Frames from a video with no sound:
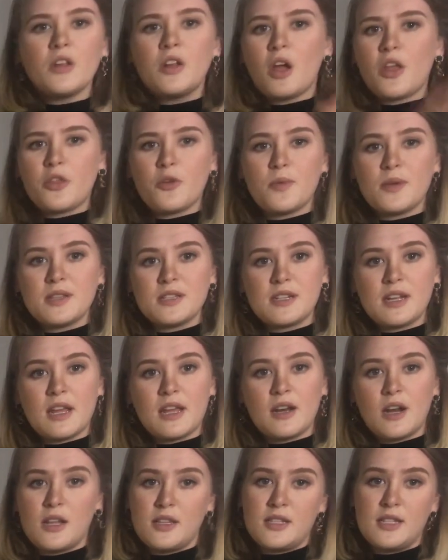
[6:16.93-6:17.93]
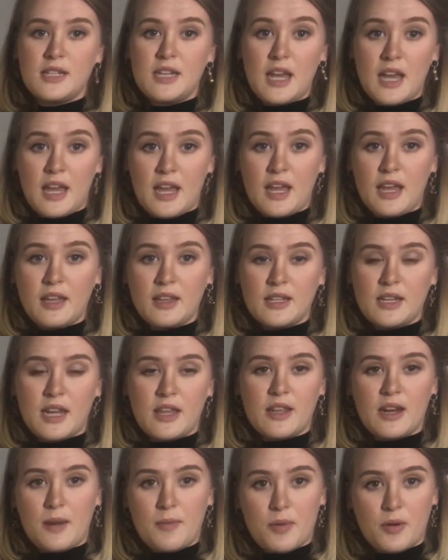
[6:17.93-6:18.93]
not the Wednesday, not today, the
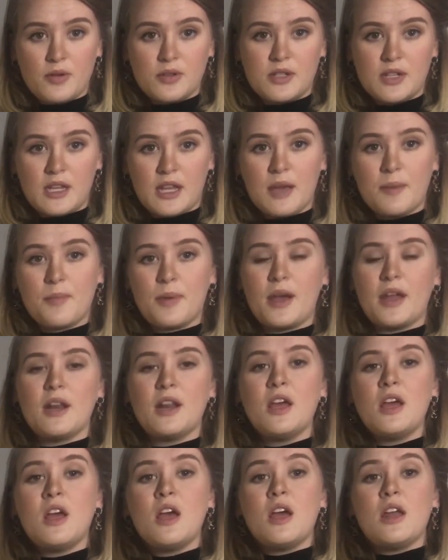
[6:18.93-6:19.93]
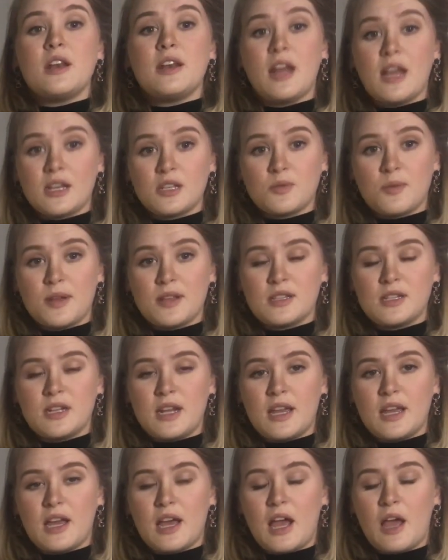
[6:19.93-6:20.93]
day that I'm posting it, but next
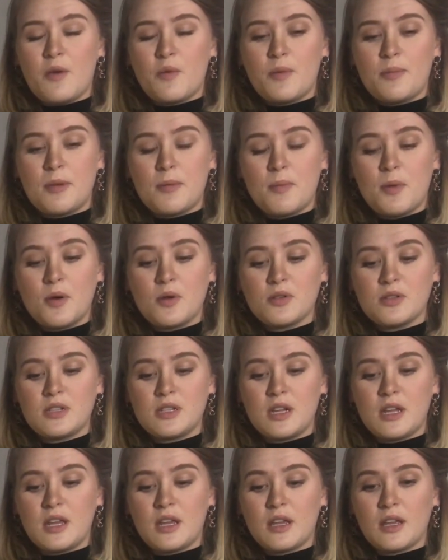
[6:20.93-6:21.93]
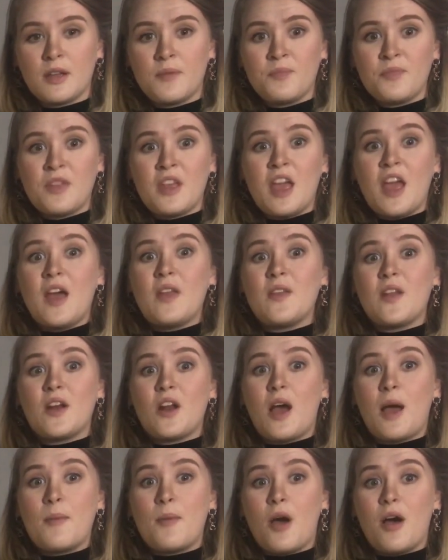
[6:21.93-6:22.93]
Wednesday I will be posting, and
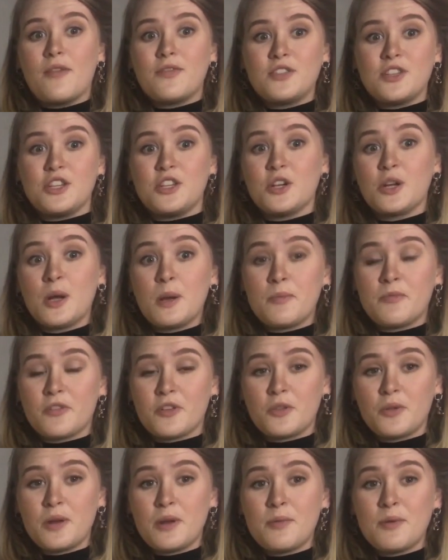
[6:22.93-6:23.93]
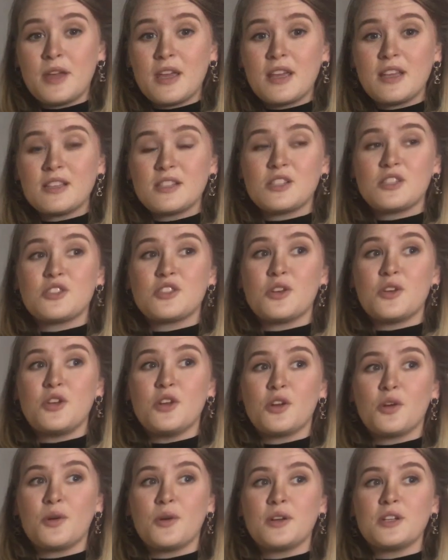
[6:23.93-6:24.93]
then I'm off to Europe for 3 weeks, so
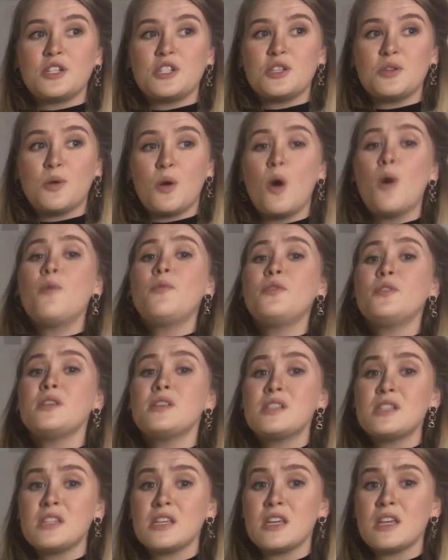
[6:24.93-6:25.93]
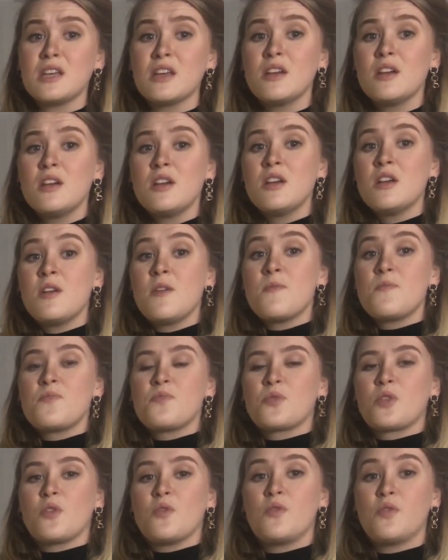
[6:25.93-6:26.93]
you're going to hopefully see
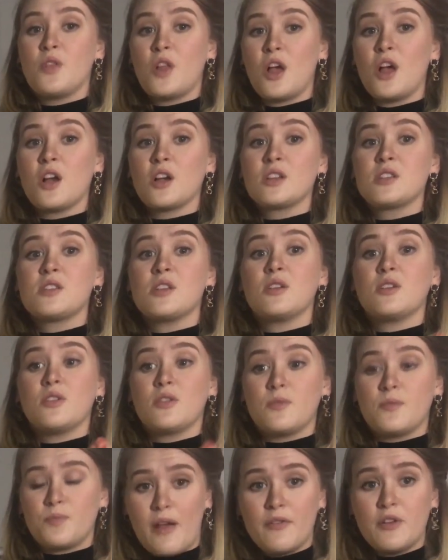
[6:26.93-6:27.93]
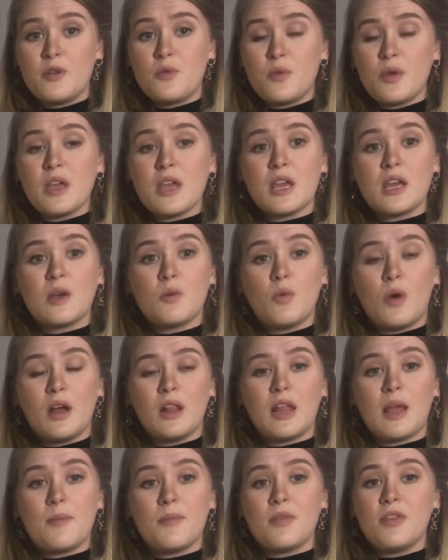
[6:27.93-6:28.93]
vlogs every week
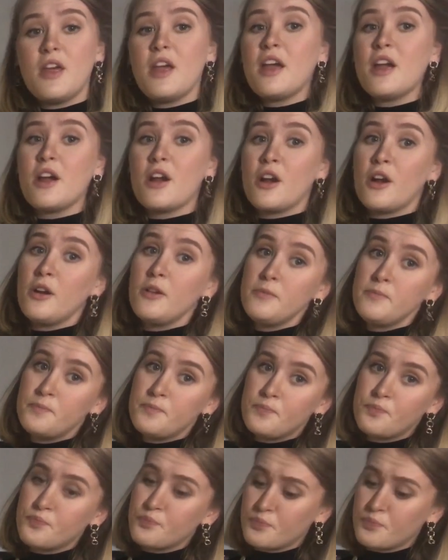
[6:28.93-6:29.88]
while I'm there.